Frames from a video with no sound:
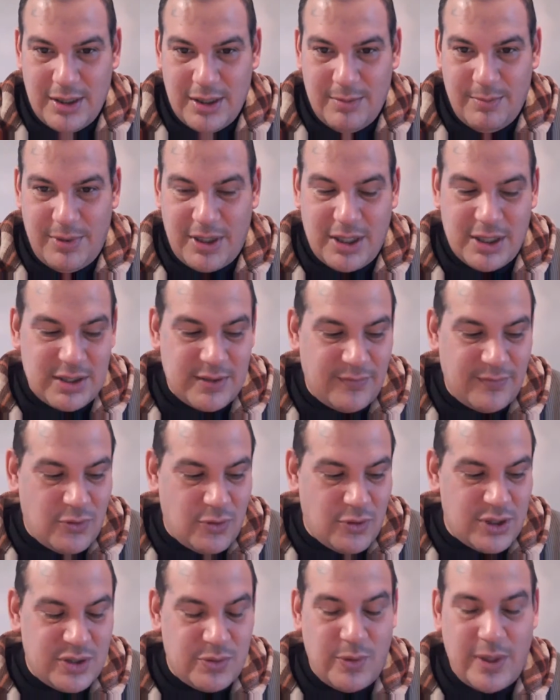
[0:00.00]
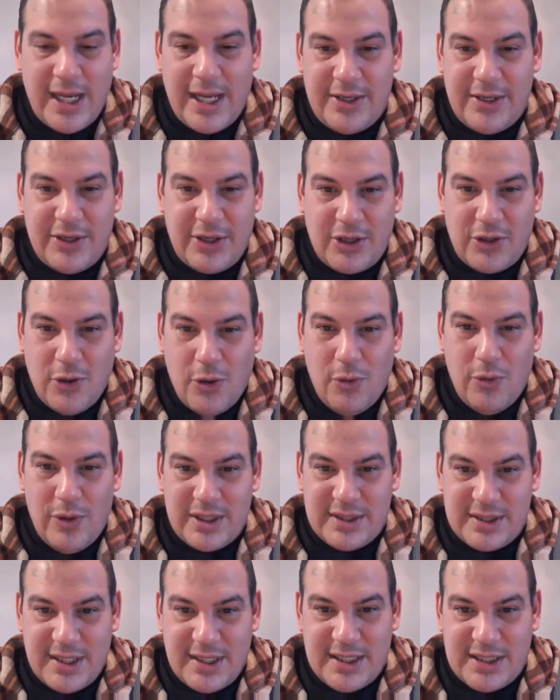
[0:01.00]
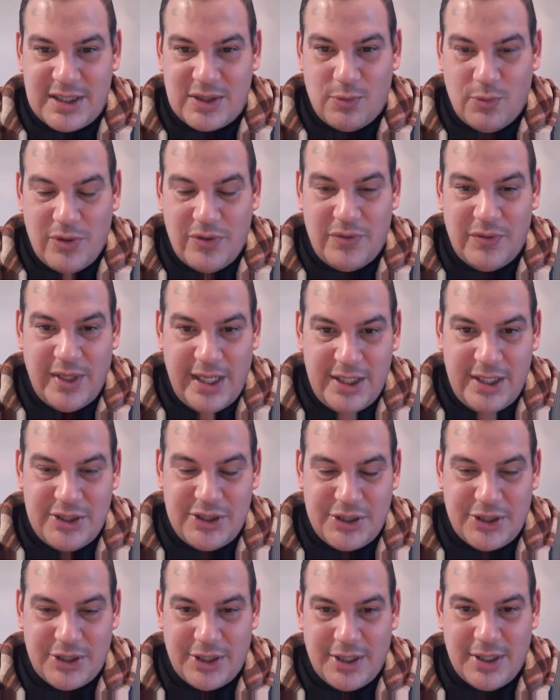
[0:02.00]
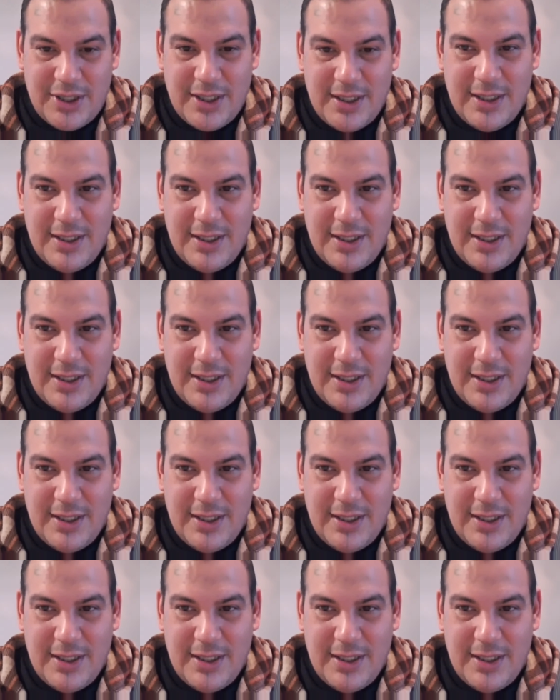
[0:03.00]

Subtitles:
because of course we had to coexist with nature.